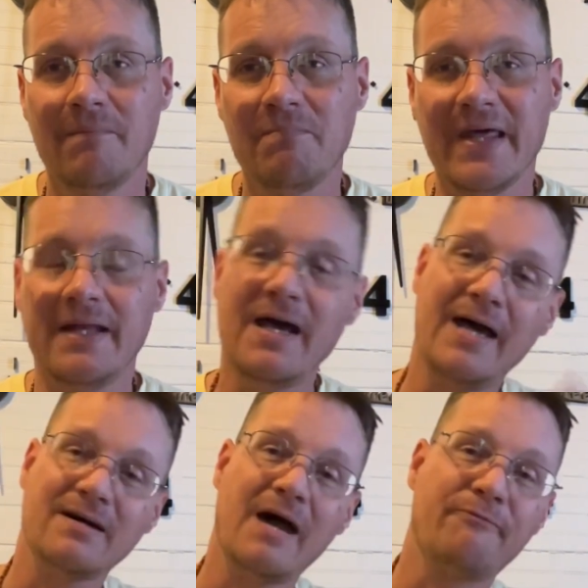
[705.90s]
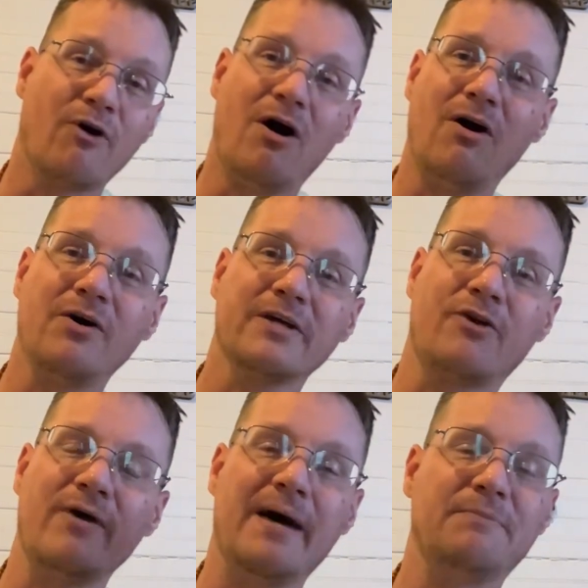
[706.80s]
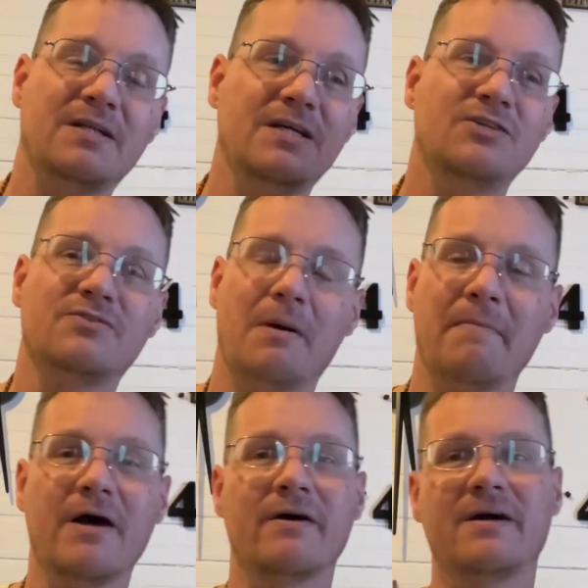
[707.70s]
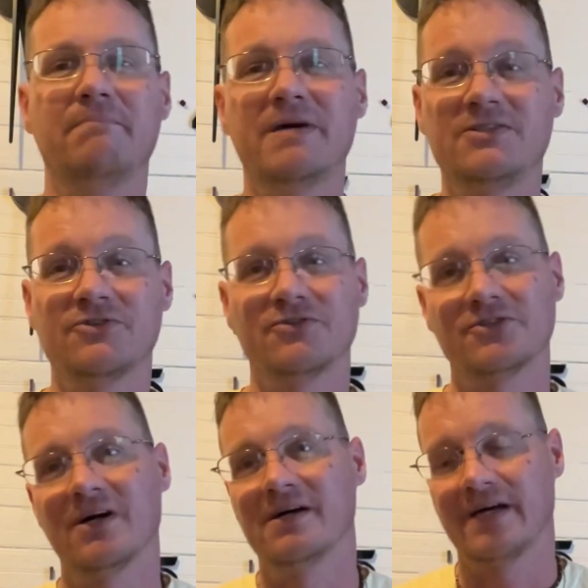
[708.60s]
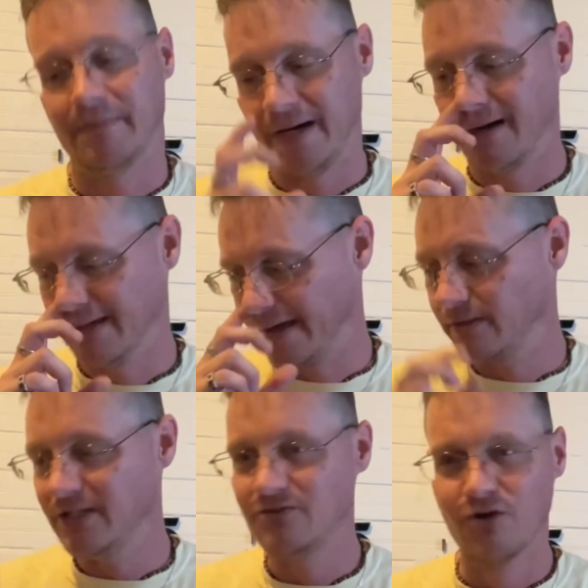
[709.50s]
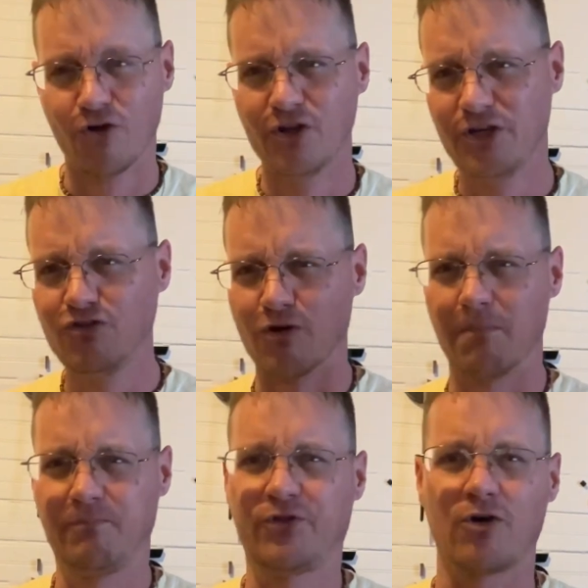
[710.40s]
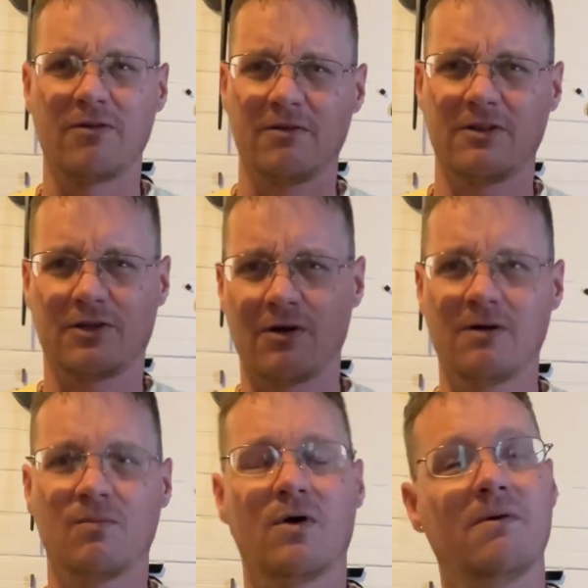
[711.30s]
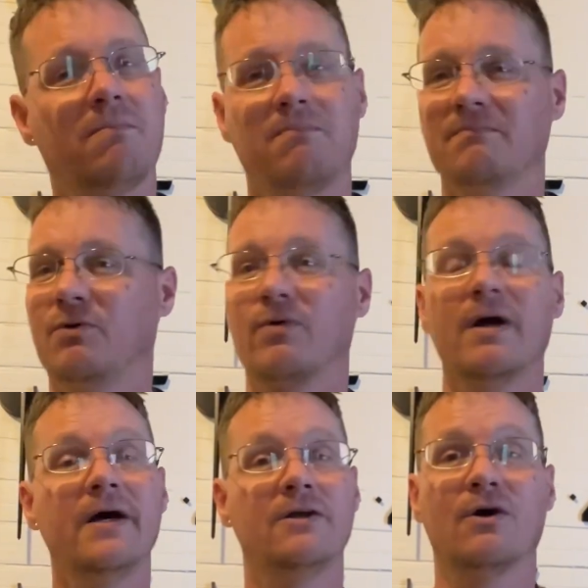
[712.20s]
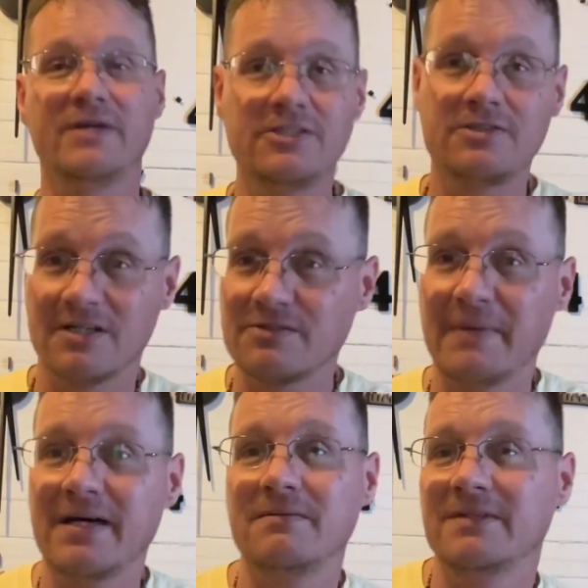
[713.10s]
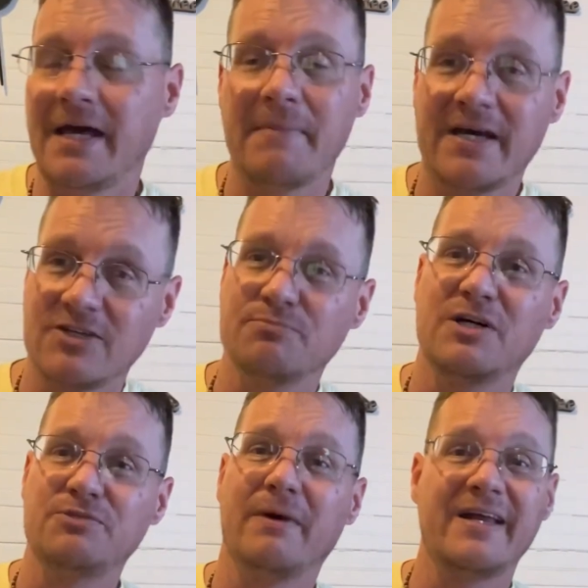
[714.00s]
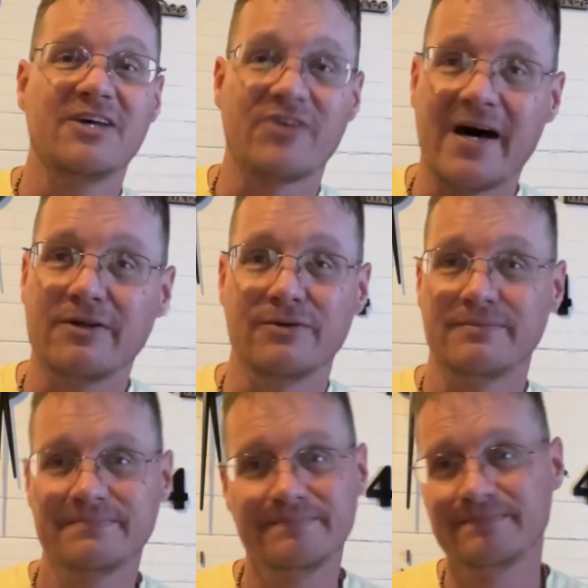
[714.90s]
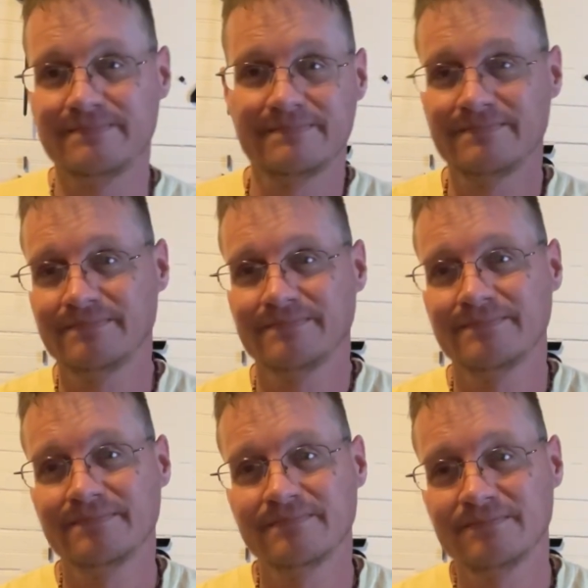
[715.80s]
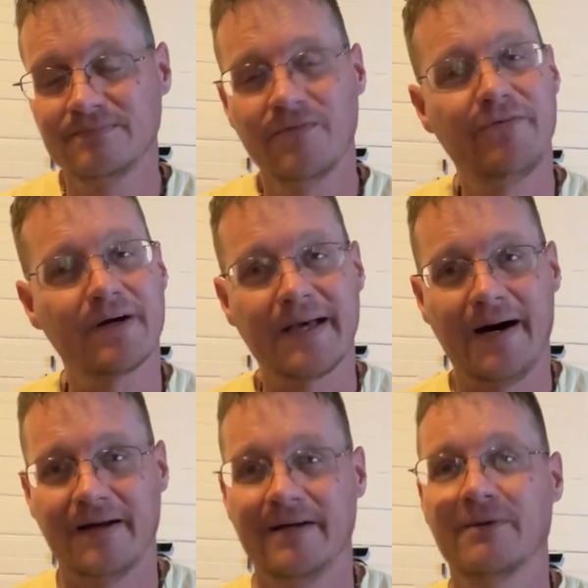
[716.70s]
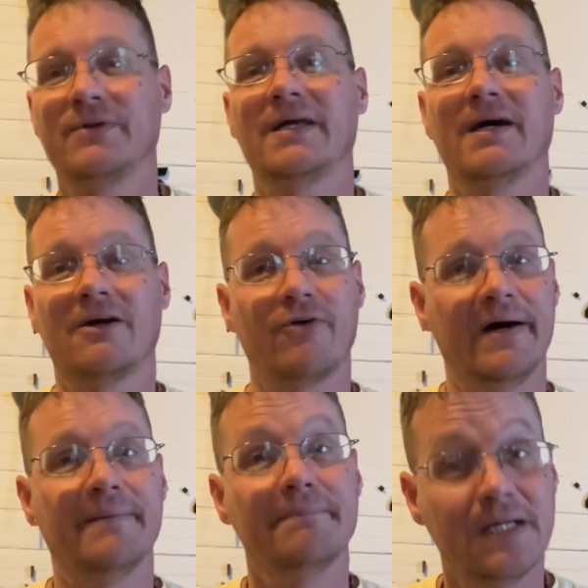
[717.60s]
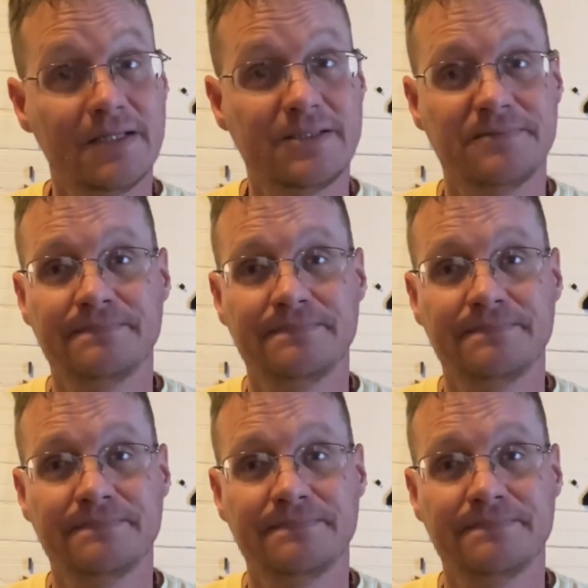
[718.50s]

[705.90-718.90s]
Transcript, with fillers: And, and and for all the crap that these American bitches are talking about, like these are these are dirt third world poor. No, these chicks make they make as much money as I do. Fuck out of here with that crap, bitch.